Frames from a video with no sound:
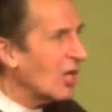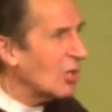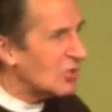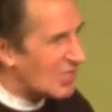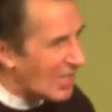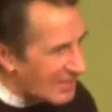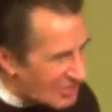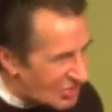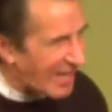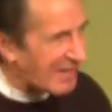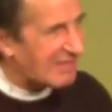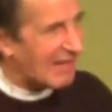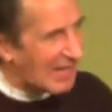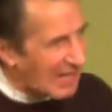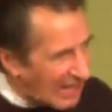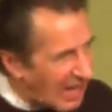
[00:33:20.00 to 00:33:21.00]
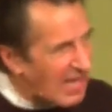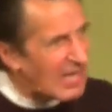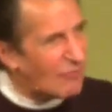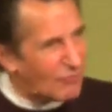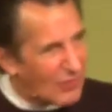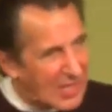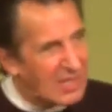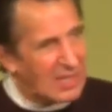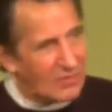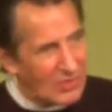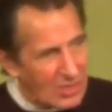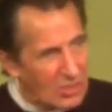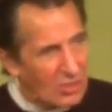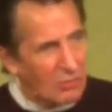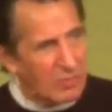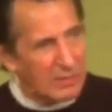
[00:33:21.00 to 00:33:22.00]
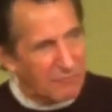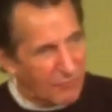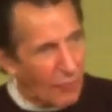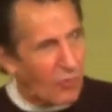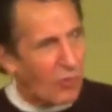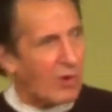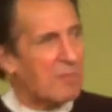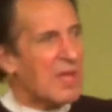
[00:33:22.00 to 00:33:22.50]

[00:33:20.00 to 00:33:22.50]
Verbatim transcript: who's injecting life into the human form.